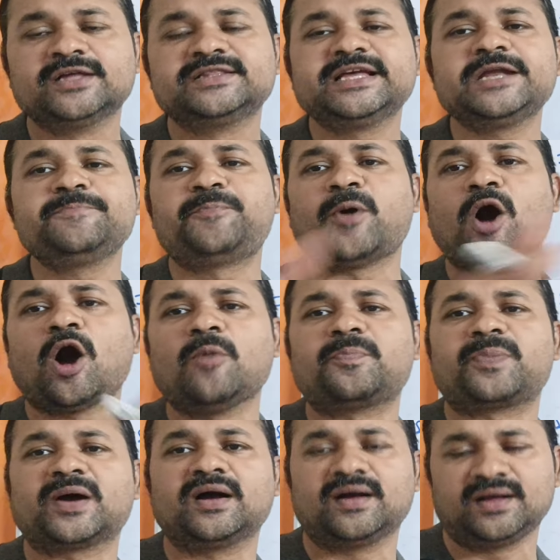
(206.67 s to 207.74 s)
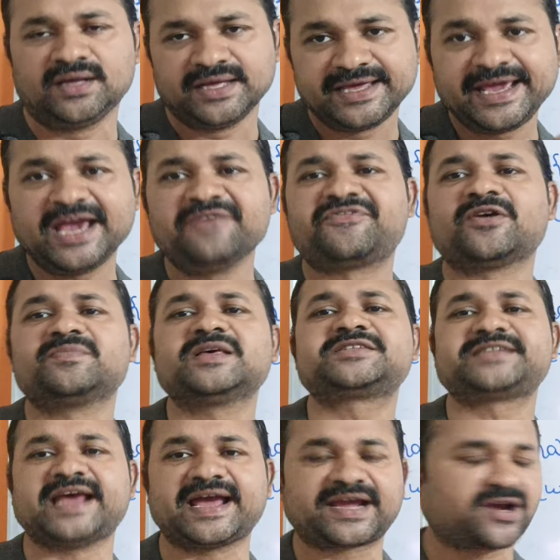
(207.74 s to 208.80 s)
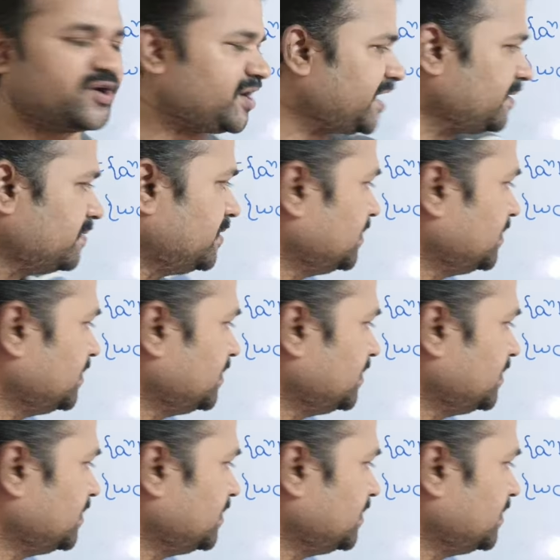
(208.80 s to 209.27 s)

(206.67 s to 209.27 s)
then pop A from the stack. Okay.